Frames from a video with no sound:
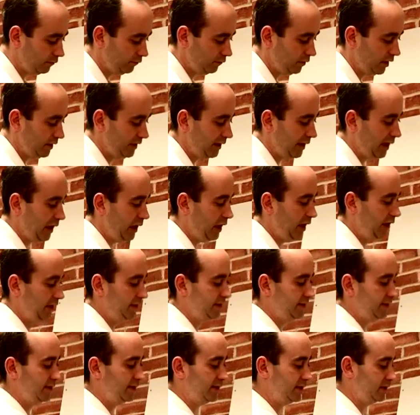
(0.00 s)
run
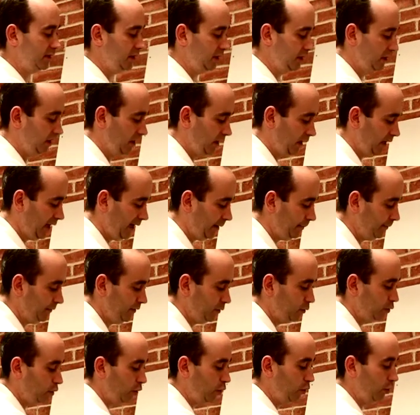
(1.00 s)
lines up
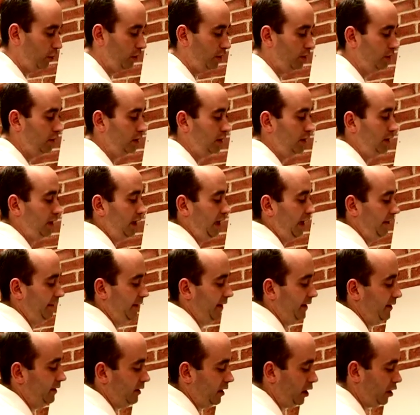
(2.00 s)
the wall
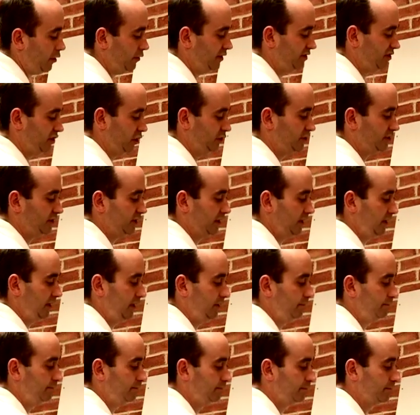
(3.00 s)
and then
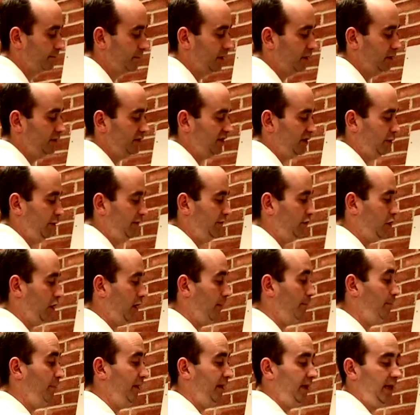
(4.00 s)
horizontally, so we've
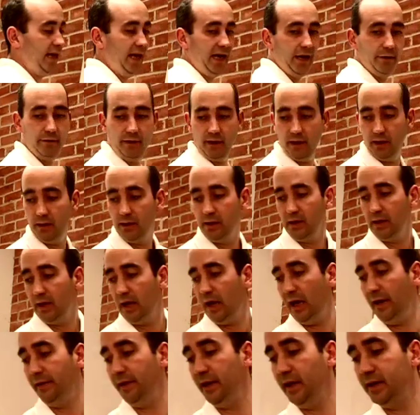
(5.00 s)
got a big area,
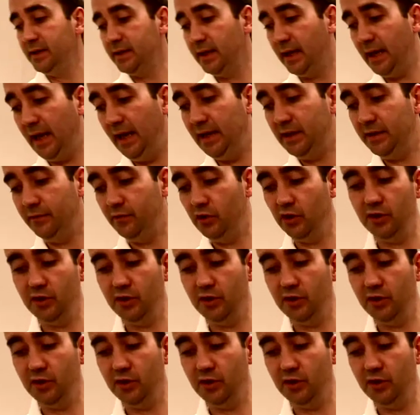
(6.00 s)
and then it's a case of